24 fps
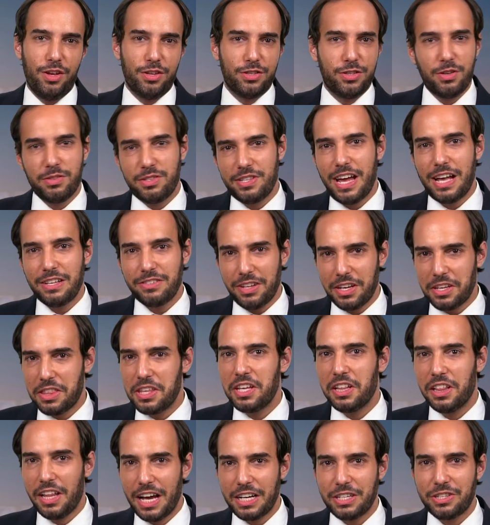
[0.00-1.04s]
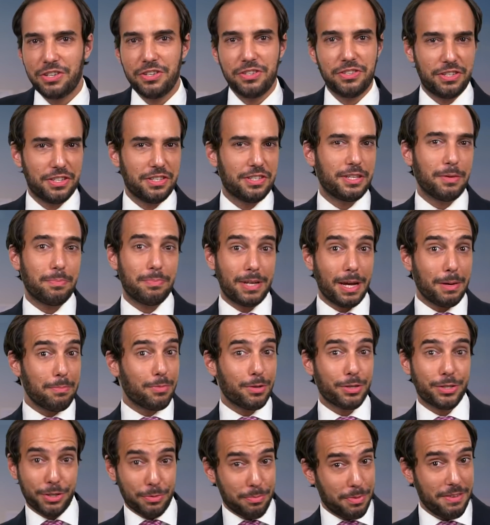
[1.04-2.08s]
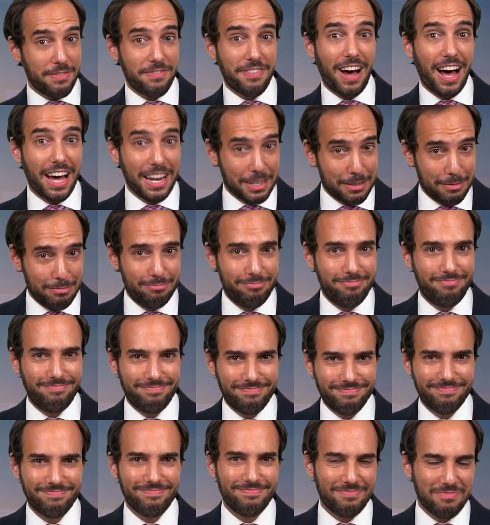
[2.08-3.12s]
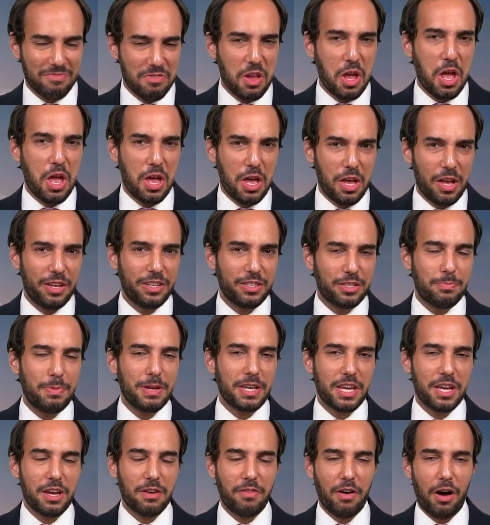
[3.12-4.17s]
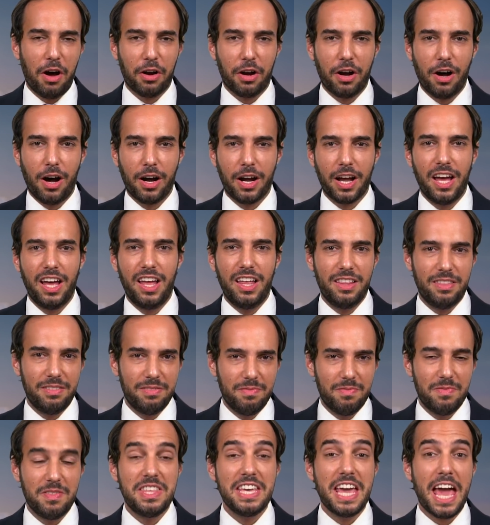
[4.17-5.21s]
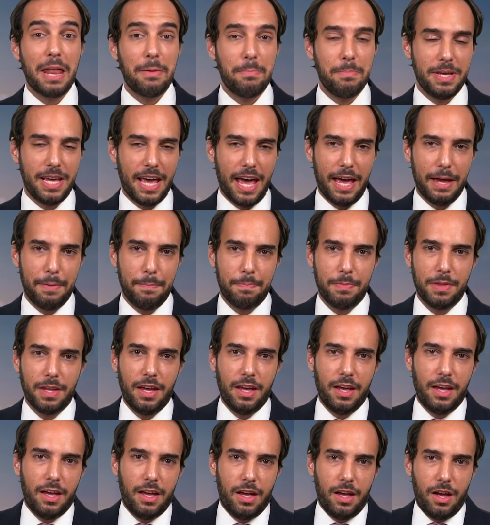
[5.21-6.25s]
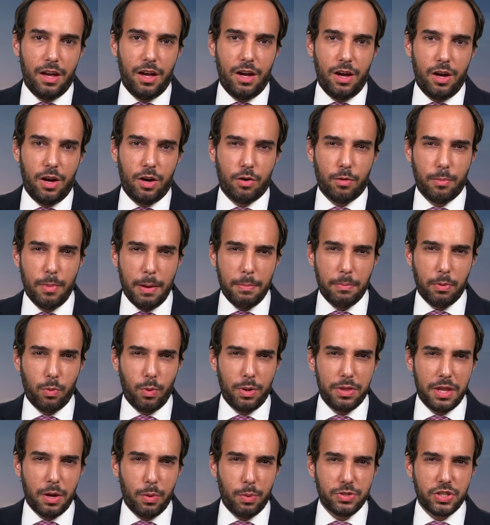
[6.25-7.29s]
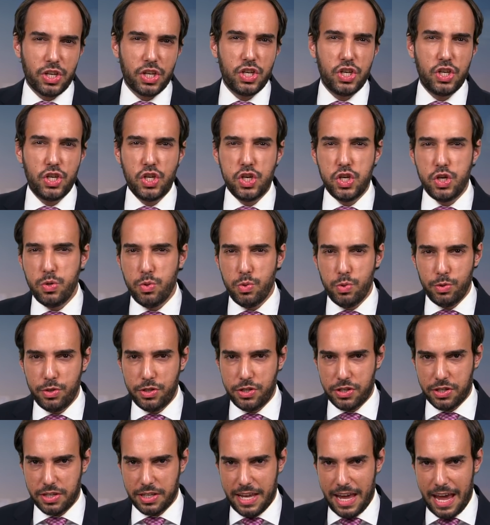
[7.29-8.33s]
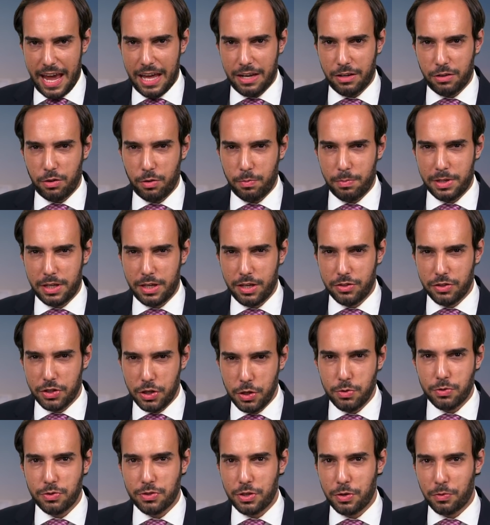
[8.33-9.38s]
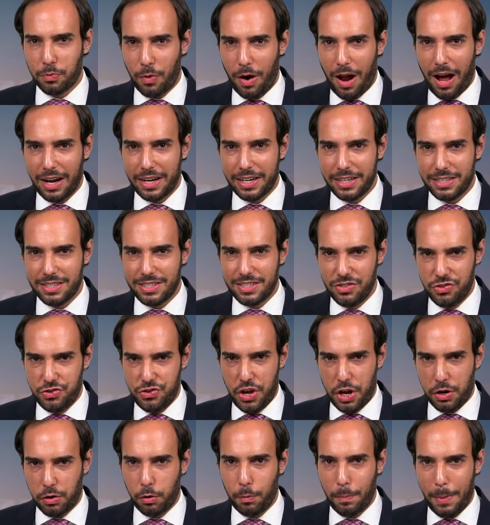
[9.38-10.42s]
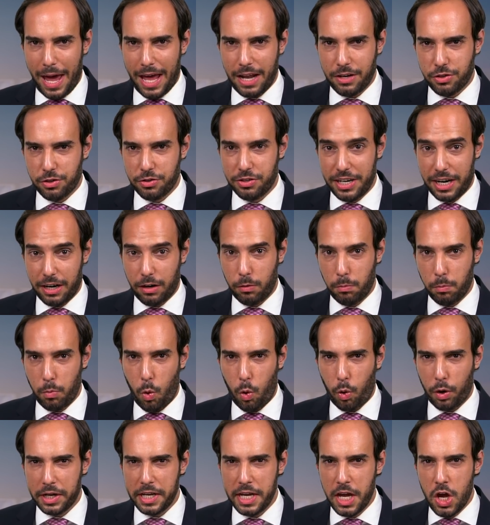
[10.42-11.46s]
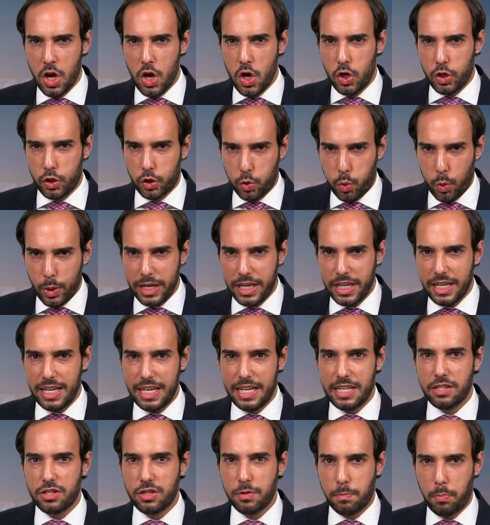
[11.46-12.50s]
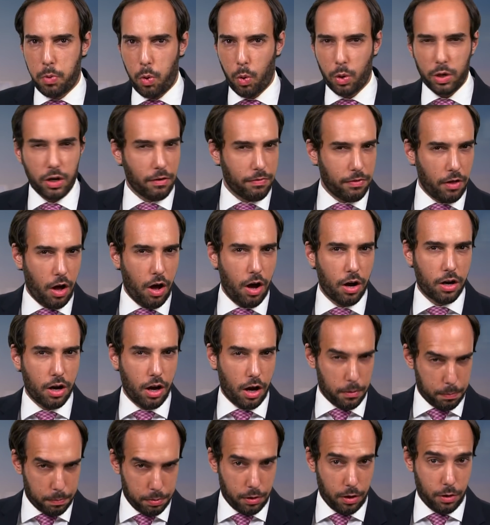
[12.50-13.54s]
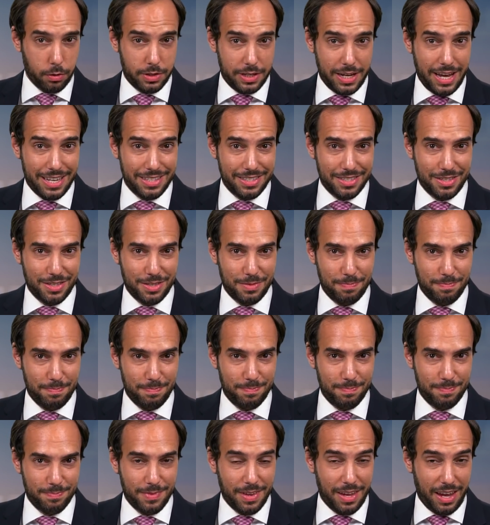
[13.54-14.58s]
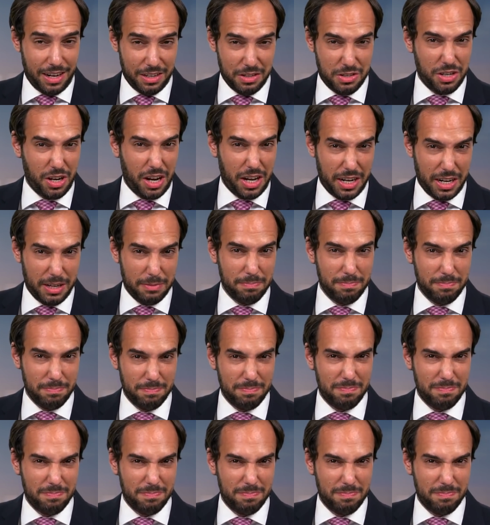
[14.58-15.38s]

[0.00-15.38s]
So it sounds like the elections in September should be fun. Speaking of Hong Kong, the NBA. Remember when there was a huge scandal because Houston Rockets general manager Daryl Morey tweeted in support of the Hong Kong protests and China